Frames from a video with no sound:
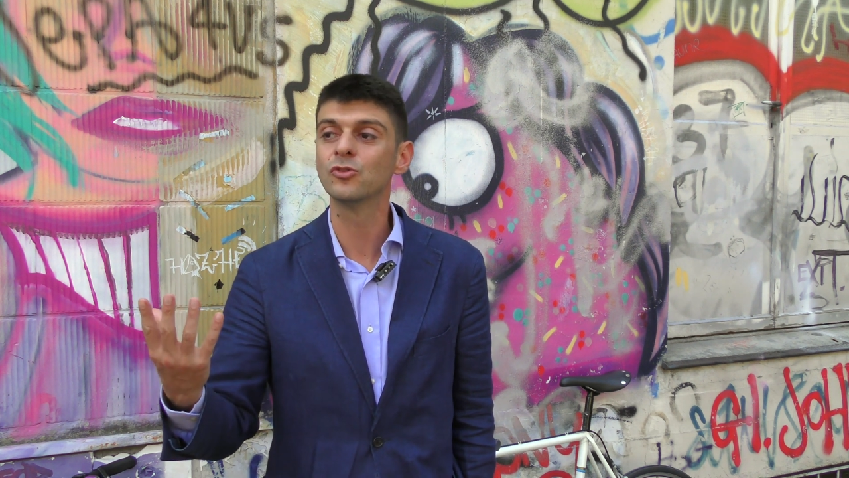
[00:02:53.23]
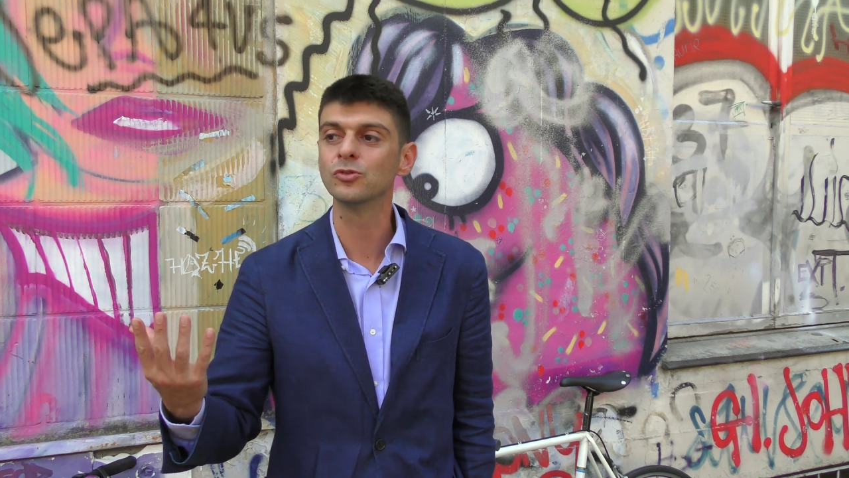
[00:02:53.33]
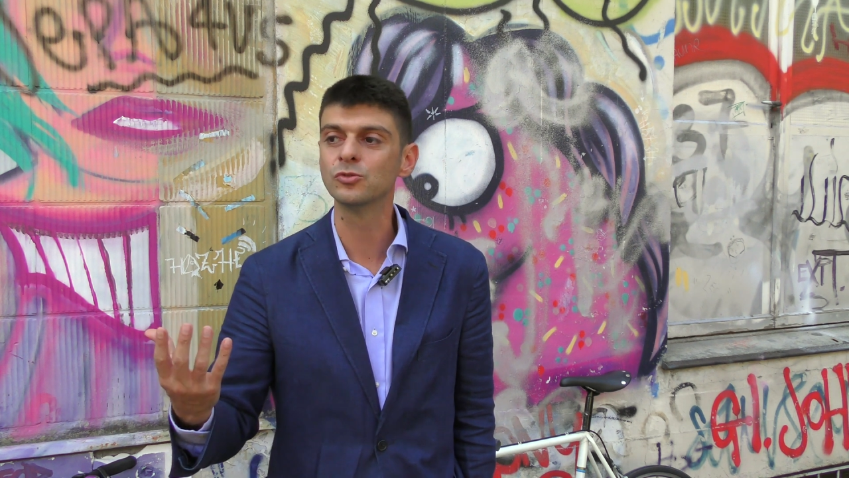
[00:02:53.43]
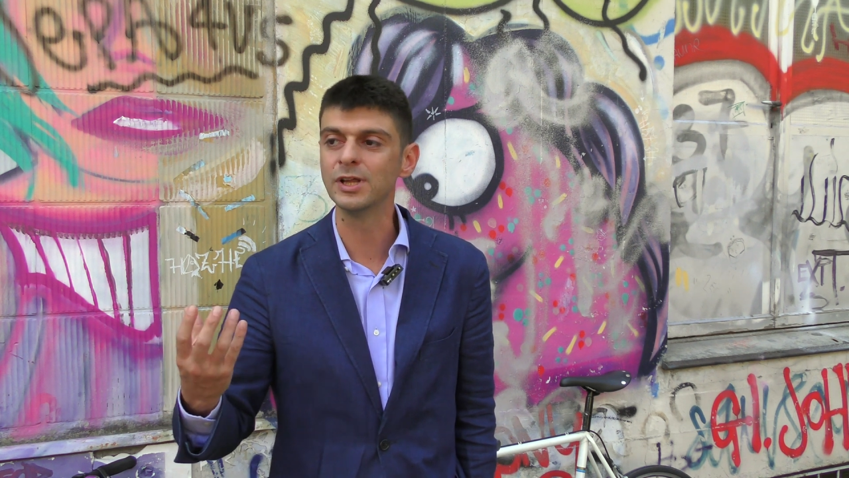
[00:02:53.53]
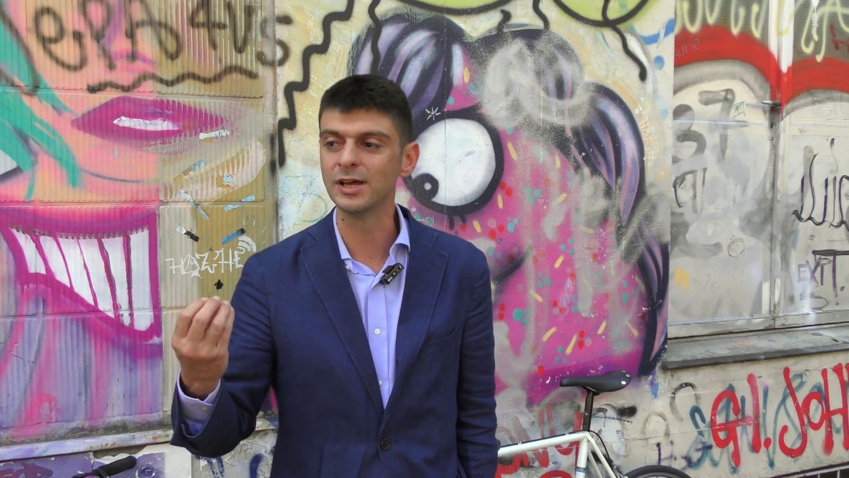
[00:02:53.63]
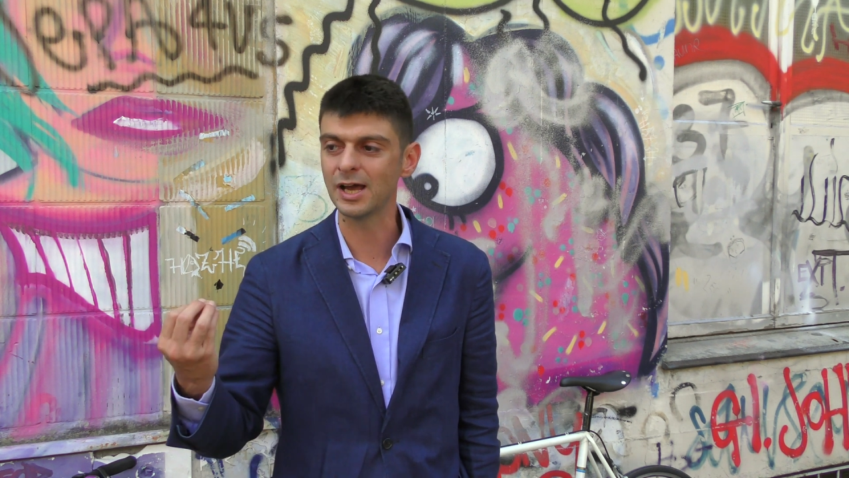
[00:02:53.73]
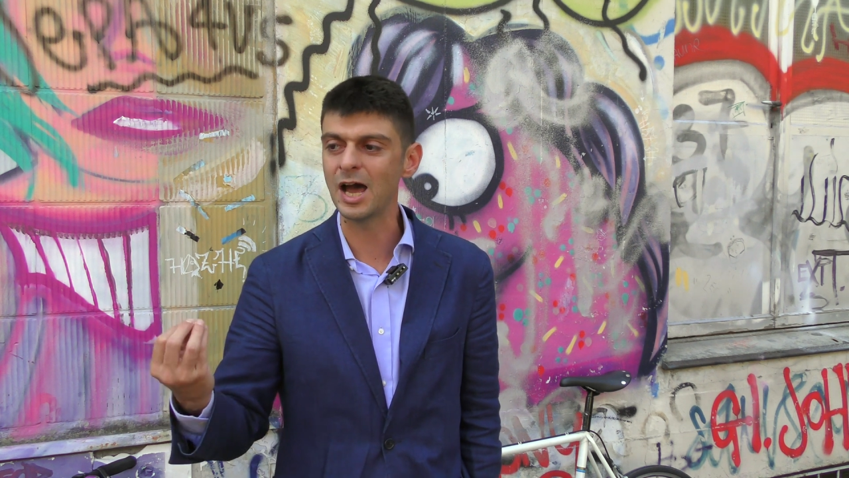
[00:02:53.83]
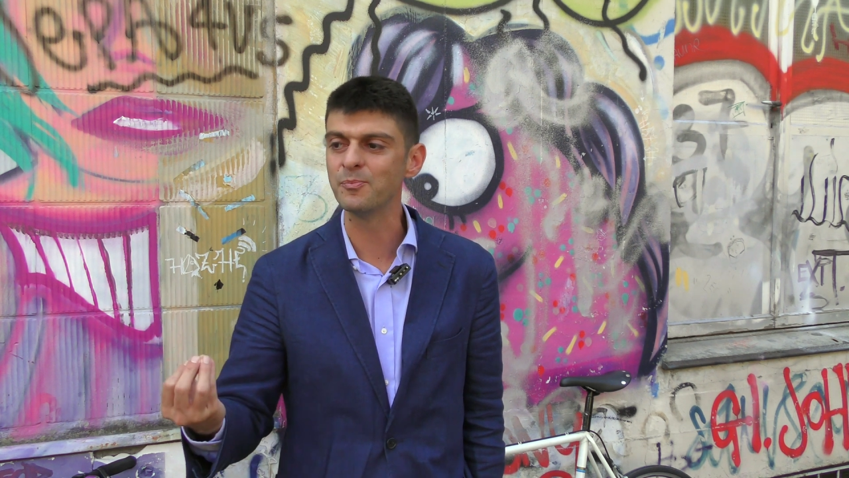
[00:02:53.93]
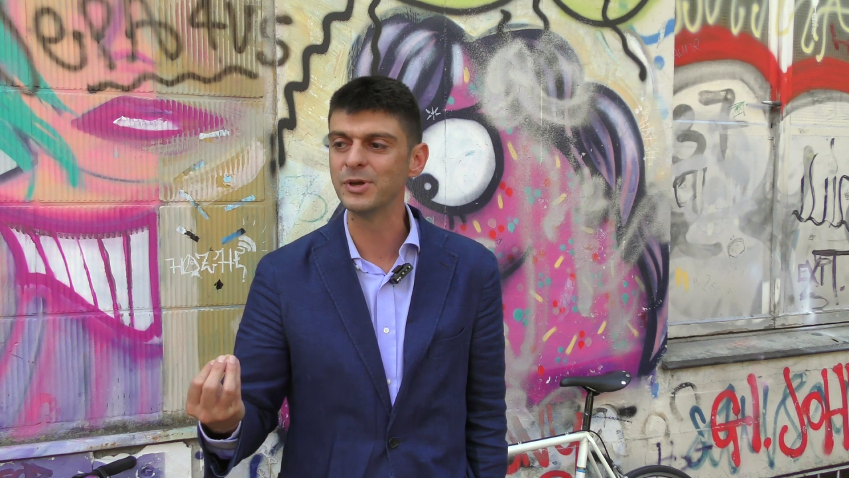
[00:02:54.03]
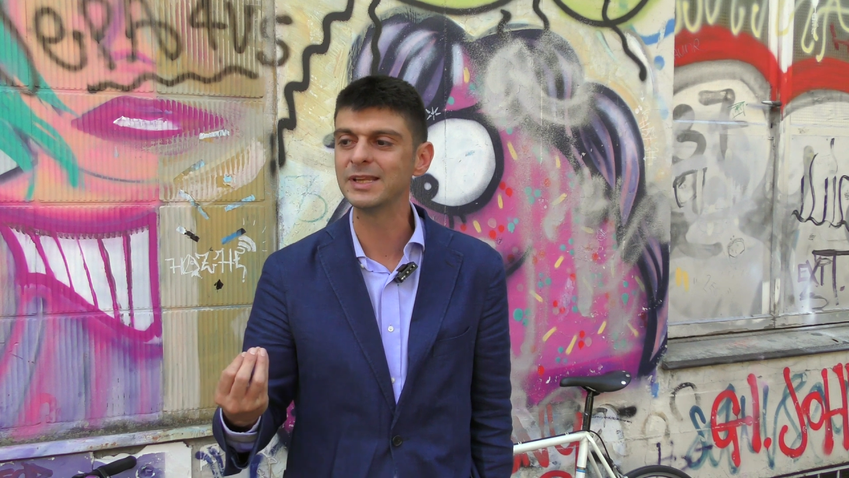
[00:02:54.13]
so to their
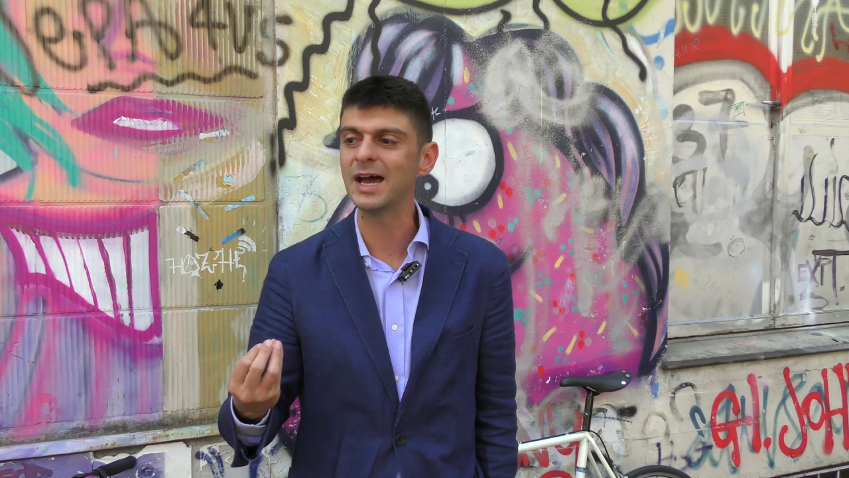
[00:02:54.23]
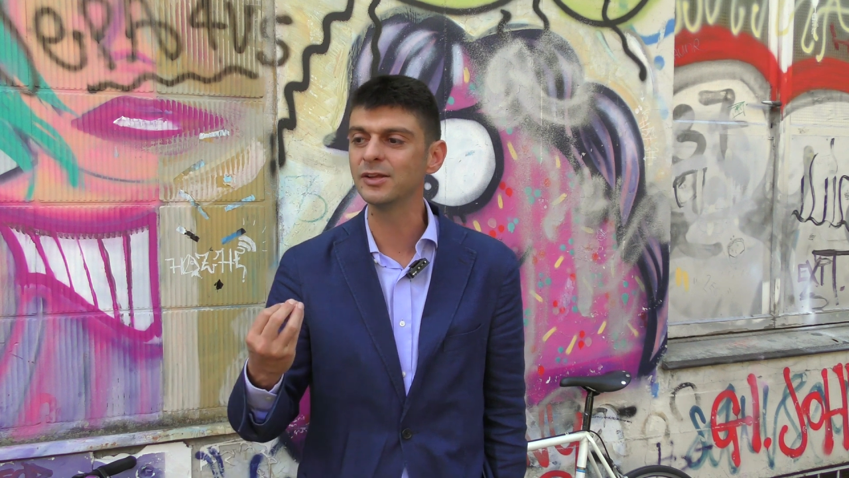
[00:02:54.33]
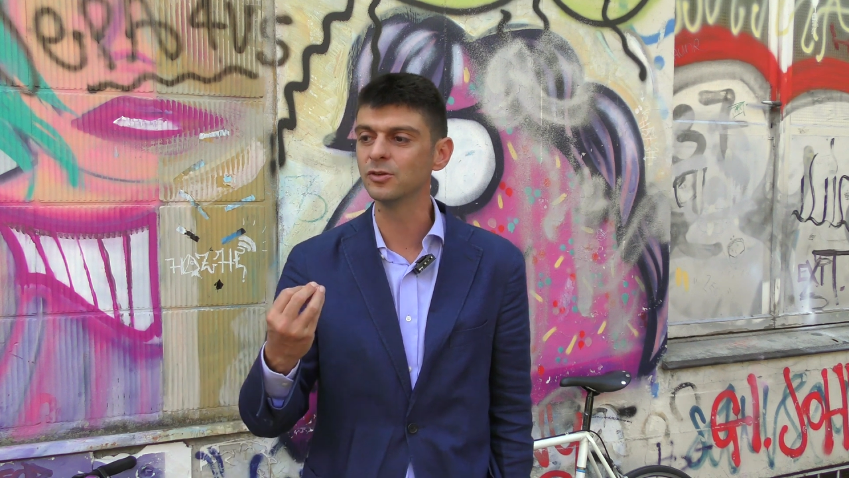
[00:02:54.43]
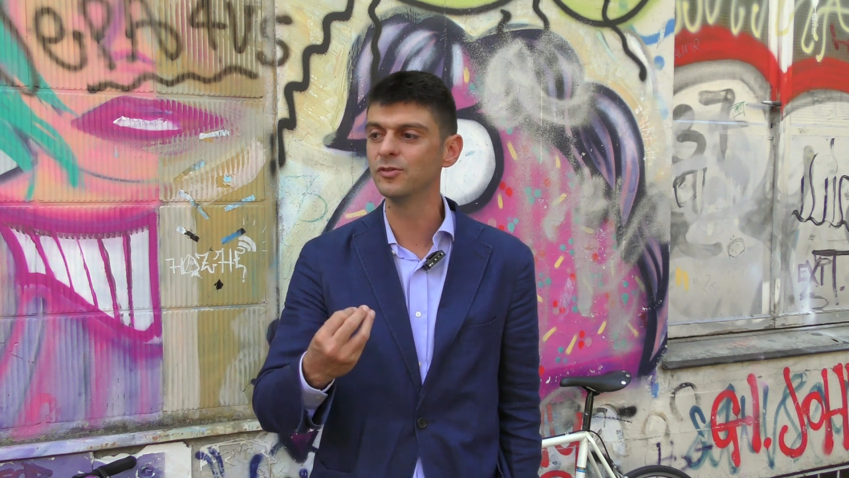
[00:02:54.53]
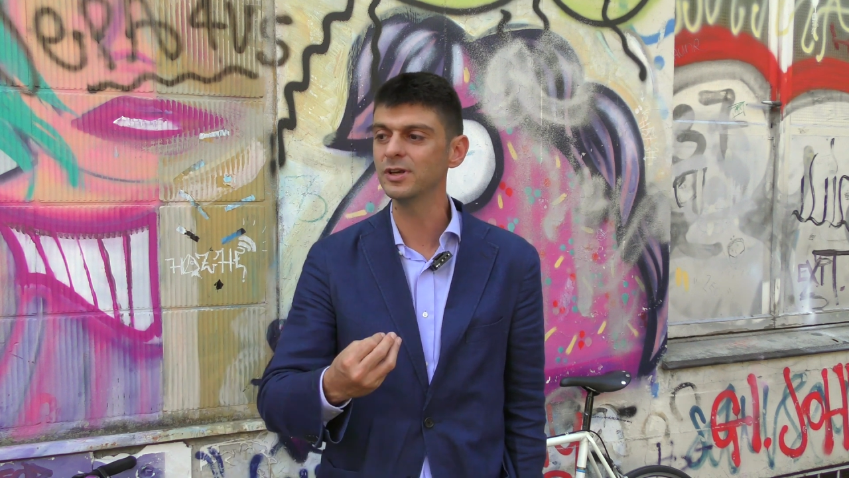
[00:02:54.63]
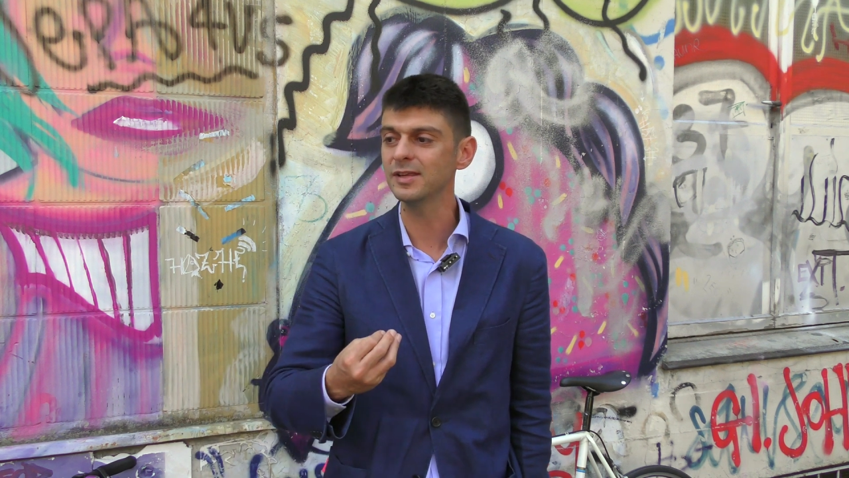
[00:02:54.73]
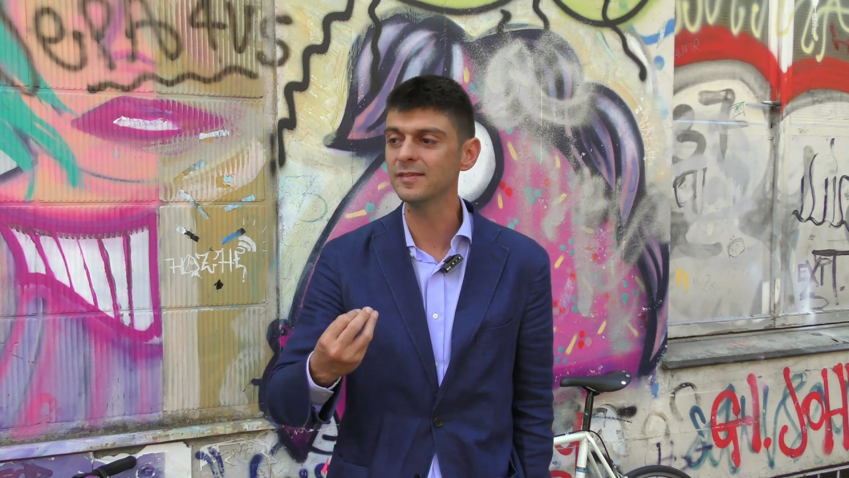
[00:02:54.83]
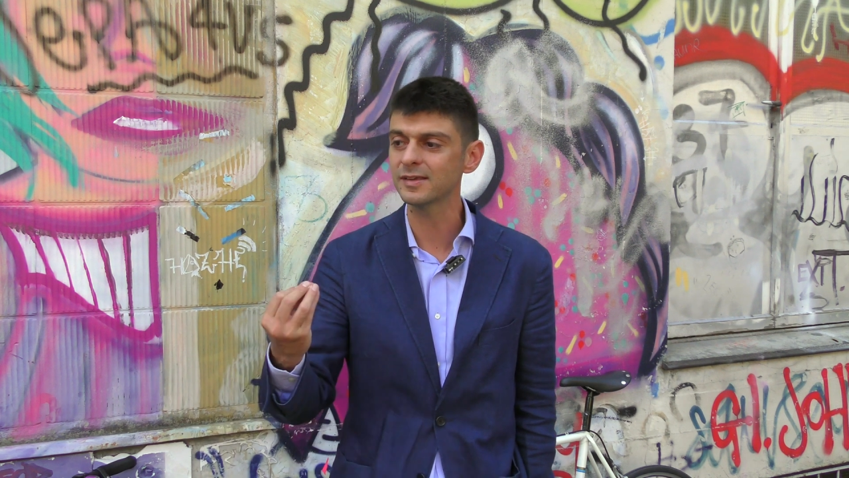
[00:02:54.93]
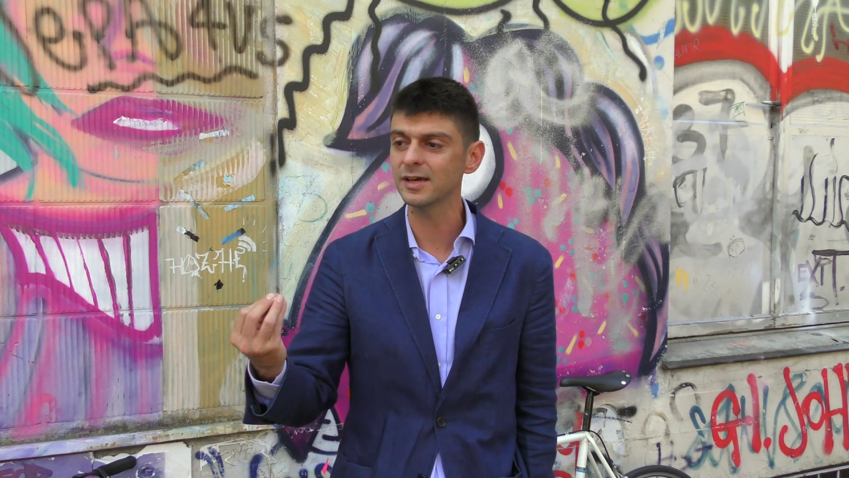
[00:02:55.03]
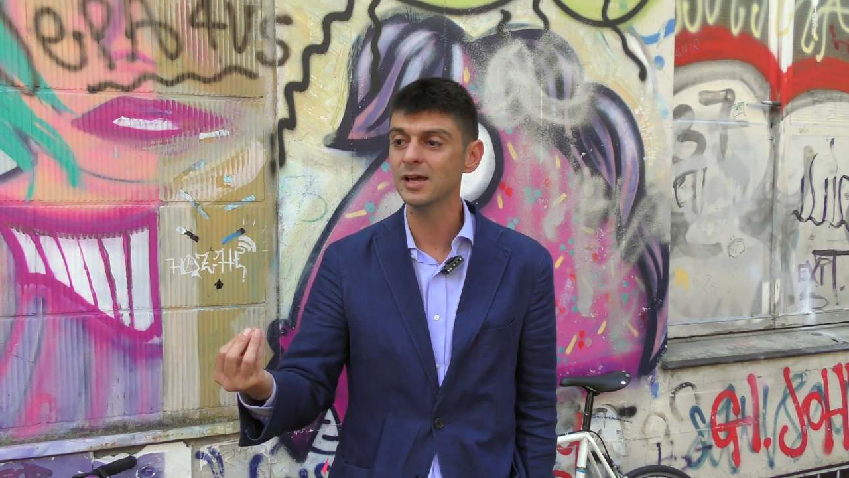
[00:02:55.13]
appetite of risk,